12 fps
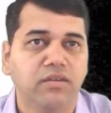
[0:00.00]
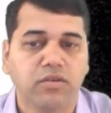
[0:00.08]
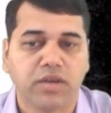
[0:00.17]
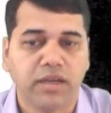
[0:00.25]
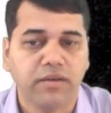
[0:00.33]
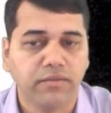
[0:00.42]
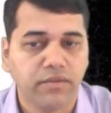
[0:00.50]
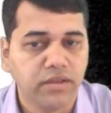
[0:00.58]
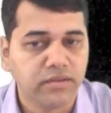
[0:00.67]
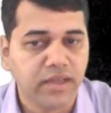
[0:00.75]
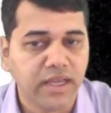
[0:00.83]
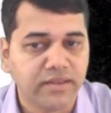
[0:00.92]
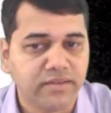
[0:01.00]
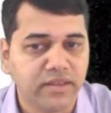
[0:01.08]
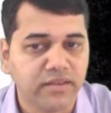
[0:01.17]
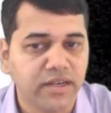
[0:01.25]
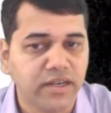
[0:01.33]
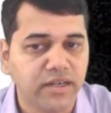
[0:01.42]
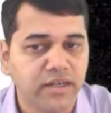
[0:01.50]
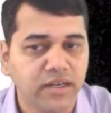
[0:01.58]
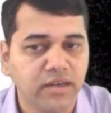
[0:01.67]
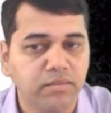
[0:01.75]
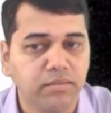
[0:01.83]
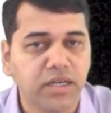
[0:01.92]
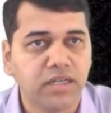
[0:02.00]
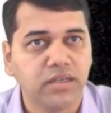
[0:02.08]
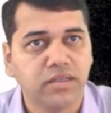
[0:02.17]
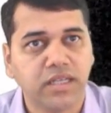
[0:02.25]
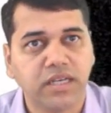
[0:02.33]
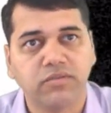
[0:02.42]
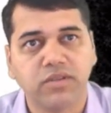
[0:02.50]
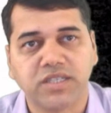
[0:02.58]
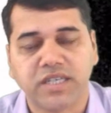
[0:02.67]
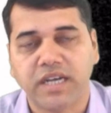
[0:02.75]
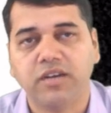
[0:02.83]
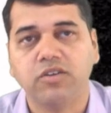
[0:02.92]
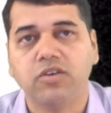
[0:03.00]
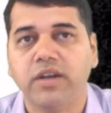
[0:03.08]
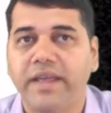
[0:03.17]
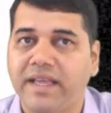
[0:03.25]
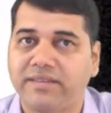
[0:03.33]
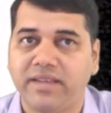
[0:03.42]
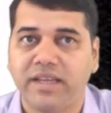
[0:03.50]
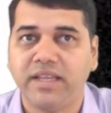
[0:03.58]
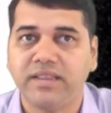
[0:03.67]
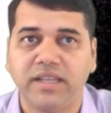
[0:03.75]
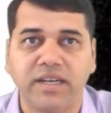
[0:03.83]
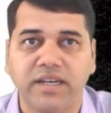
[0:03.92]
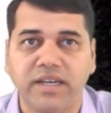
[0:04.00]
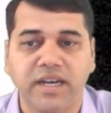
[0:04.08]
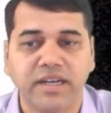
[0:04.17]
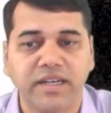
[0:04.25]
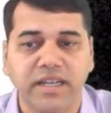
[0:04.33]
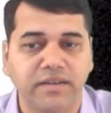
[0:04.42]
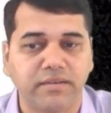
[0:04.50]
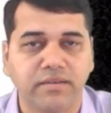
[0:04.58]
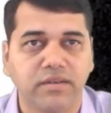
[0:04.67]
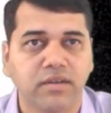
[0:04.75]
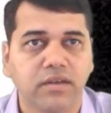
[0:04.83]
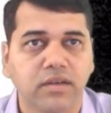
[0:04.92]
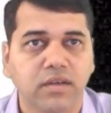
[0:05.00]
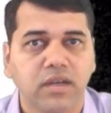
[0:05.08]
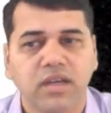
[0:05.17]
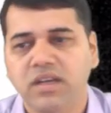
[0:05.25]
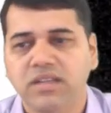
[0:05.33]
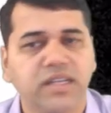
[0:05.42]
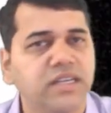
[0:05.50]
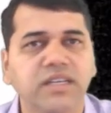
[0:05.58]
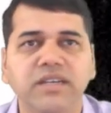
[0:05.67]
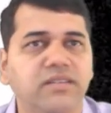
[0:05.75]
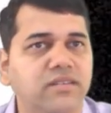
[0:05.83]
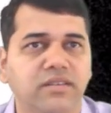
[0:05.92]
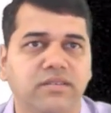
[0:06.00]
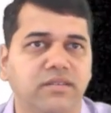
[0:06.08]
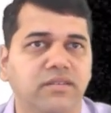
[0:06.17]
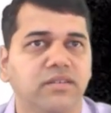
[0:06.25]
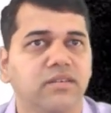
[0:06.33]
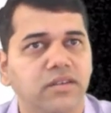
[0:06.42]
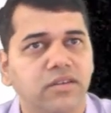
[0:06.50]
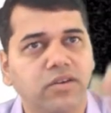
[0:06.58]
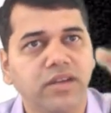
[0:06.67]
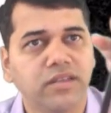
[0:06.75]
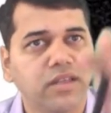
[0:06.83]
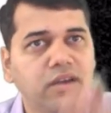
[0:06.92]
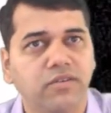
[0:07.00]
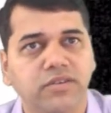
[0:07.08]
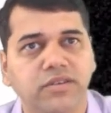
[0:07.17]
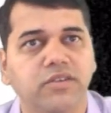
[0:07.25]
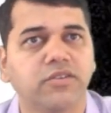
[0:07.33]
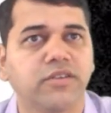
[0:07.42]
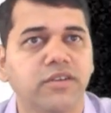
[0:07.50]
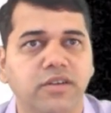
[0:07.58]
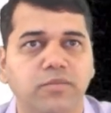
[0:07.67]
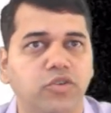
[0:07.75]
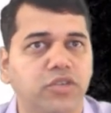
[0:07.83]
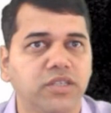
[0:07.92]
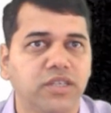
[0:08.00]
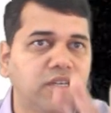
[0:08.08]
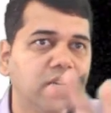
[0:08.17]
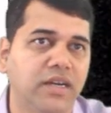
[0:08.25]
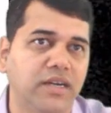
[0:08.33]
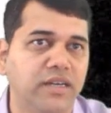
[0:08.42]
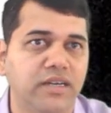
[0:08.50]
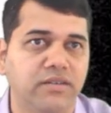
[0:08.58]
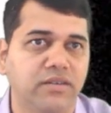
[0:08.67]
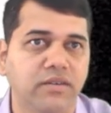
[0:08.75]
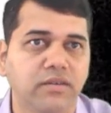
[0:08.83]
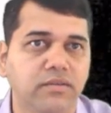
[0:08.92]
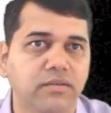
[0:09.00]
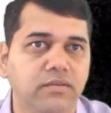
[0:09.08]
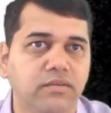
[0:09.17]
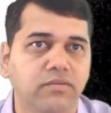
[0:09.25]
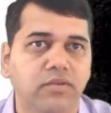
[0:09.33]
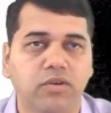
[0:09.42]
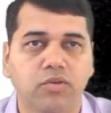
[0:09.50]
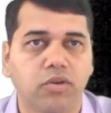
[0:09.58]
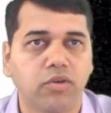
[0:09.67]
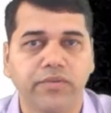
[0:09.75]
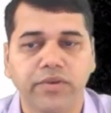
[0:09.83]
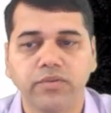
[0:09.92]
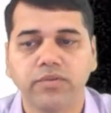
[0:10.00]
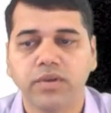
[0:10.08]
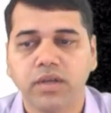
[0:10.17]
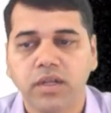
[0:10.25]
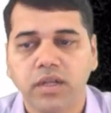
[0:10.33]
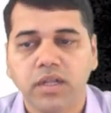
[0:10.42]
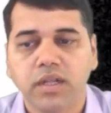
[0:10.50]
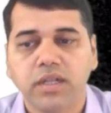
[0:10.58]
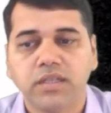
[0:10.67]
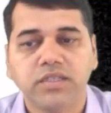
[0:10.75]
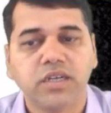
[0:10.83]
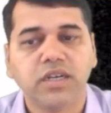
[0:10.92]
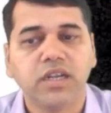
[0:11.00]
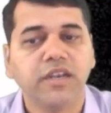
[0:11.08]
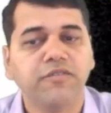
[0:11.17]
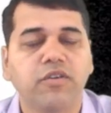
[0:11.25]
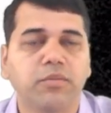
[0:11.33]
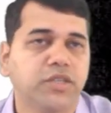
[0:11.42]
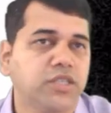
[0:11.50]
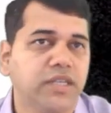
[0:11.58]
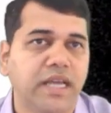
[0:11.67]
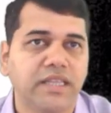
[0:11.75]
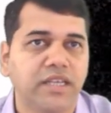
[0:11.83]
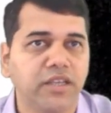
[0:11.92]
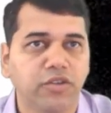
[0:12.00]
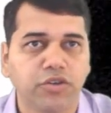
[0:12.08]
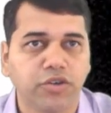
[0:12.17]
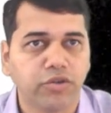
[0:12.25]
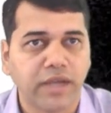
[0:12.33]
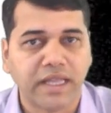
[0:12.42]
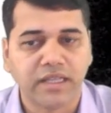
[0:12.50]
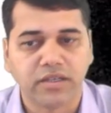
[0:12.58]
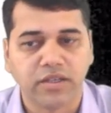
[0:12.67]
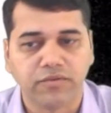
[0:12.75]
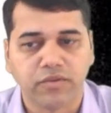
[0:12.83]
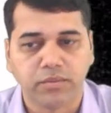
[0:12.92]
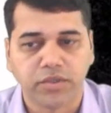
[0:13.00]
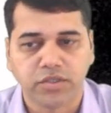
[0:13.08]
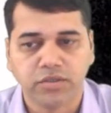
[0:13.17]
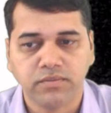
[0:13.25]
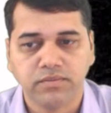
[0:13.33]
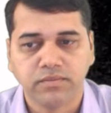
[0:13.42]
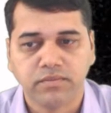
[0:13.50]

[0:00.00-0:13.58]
Okay, we say SA 300, but there is one standard called SIA 310. They didn't discuss it. They have discussed about the general contents here, one overview. General information gathering, you need to gather the information.